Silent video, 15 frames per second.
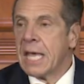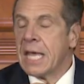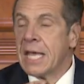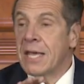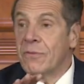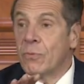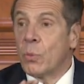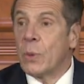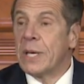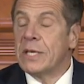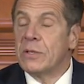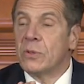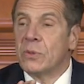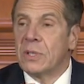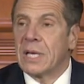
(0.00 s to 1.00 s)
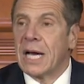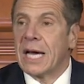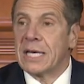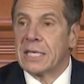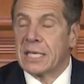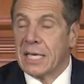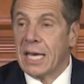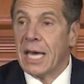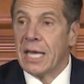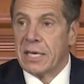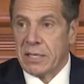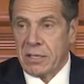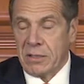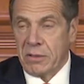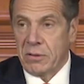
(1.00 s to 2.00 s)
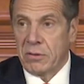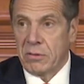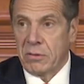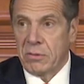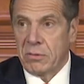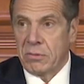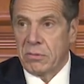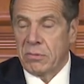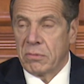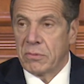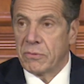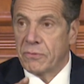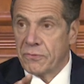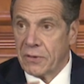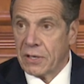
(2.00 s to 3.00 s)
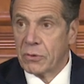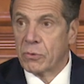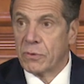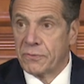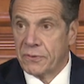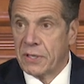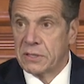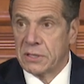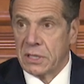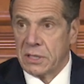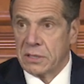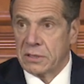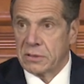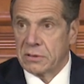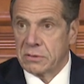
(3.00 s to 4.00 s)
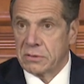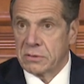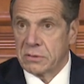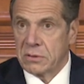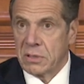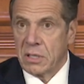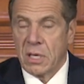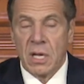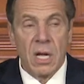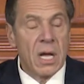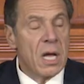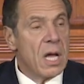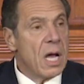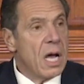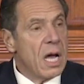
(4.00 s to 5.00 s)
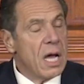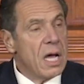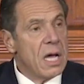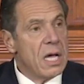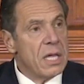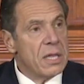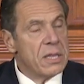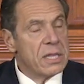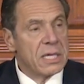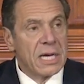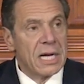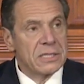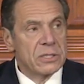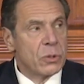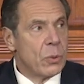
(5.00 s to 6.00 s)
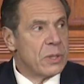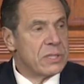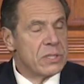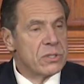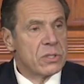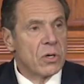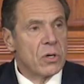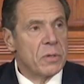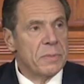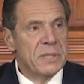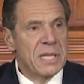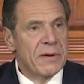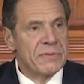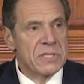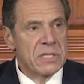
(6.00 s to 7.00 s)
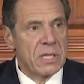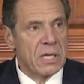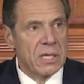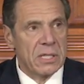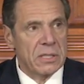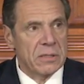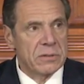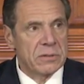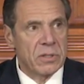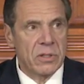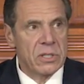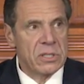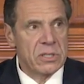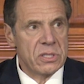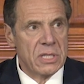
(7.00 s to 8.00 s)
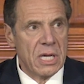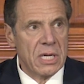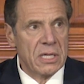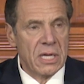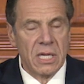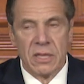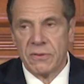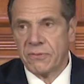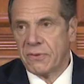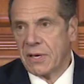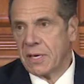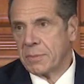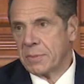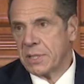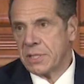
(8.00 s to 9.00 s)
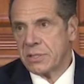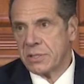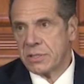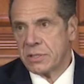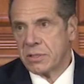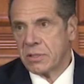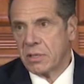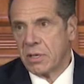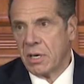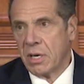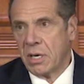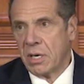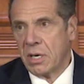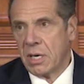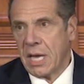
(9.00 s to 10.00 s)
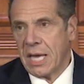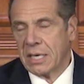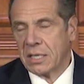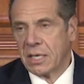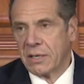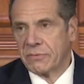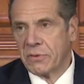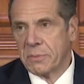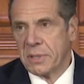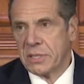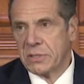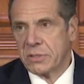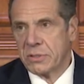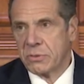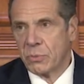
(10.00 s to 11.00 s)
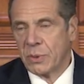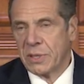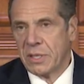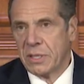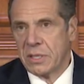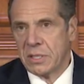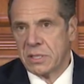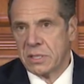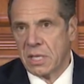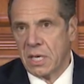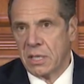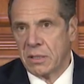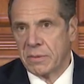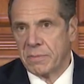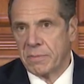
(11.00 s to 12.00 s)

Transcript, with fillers: If we do not get federal funding, uh, the consequences are going to be devastating to this state and the families uh, and governments within the state.